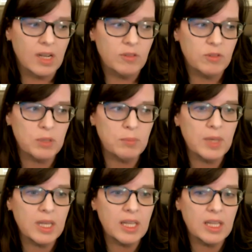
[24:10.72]
to
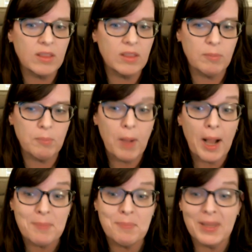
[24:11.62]
me,
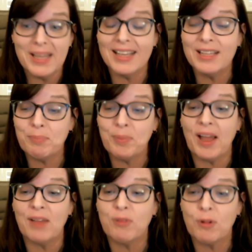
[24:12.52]
my big
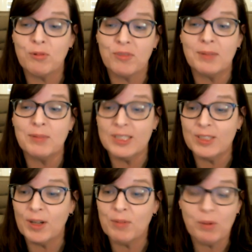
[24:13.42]
platform, if I'm going to
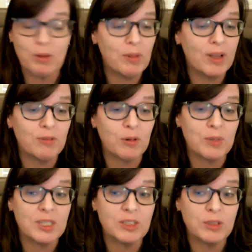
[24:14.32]
talk about my platform,
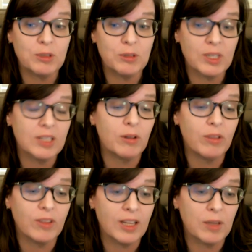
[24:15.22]
is critical
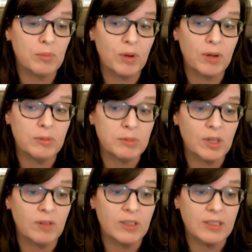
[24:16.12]
thinking and problem
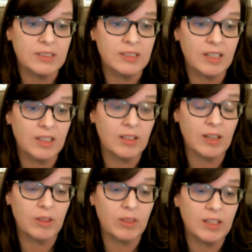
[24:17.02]
solving.
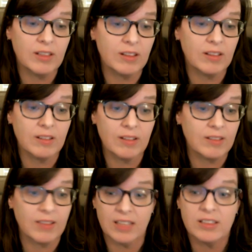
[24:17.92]
I think
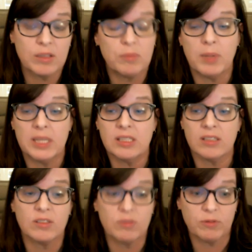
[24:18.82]
that's the
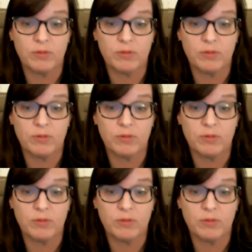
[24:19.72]
basis of.